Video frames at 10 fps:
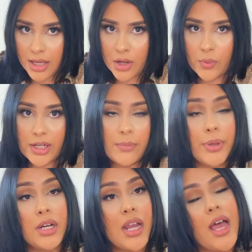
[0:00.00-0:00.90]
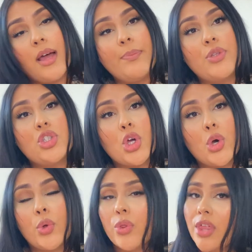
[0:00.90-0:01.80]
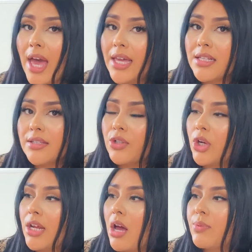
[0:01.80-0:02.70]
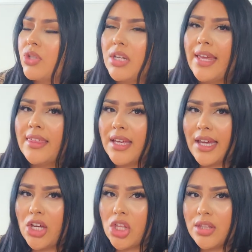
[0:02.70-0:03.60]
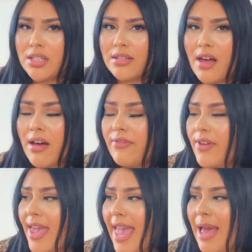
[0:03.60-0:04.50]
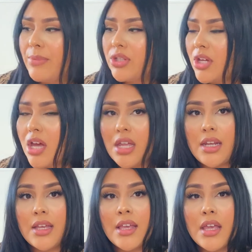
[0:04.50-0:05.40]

a way to put it up so that is a great option i think i got this off amazon